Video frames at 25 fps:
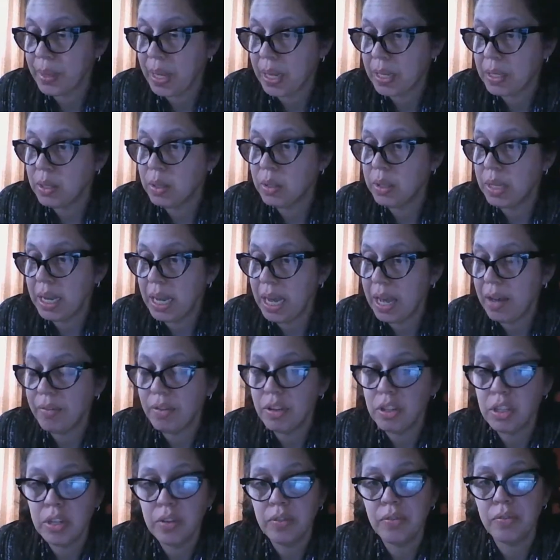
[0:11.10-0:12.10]
so they have
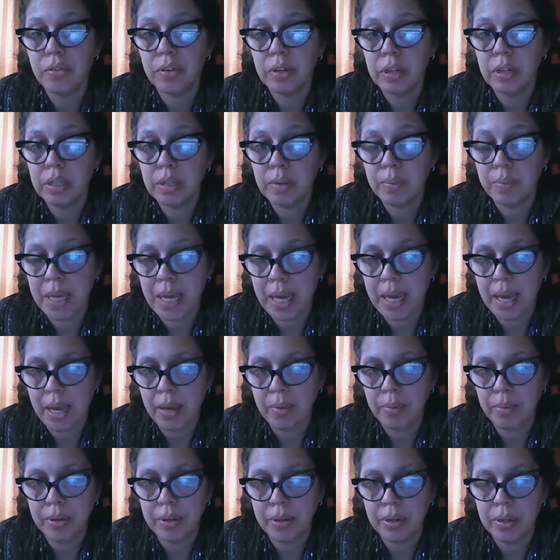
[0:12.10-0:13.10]
a different
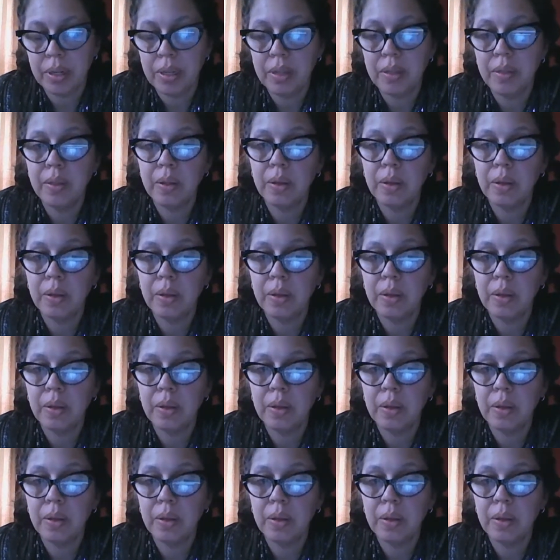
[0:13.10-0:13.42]
behavior.